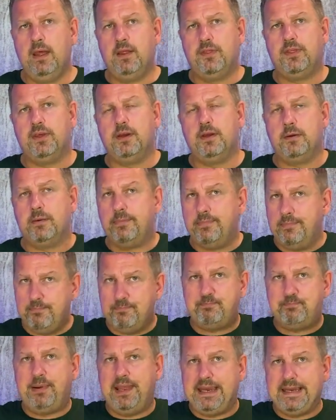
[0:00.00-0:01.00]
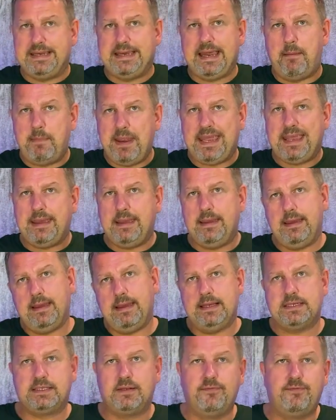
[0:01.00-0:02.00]
The Pingdemic,
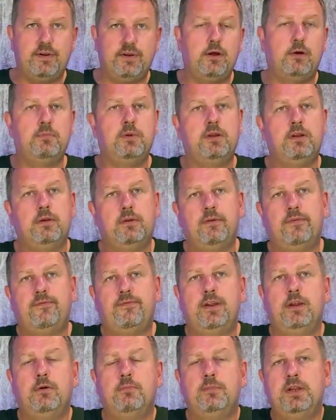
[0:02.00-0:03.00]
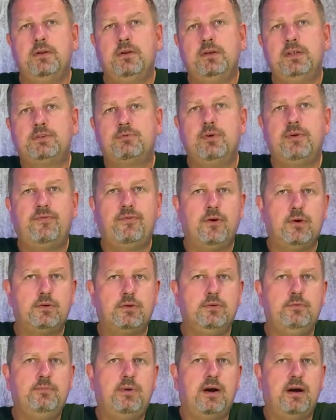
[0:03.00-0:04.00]
as the phenomenon is referred
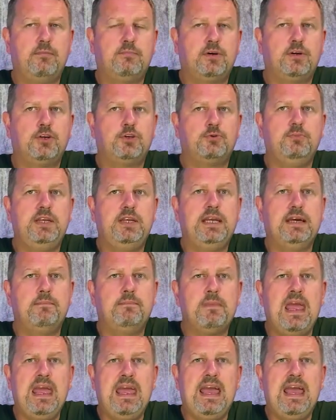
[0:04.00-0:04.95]
to by British media,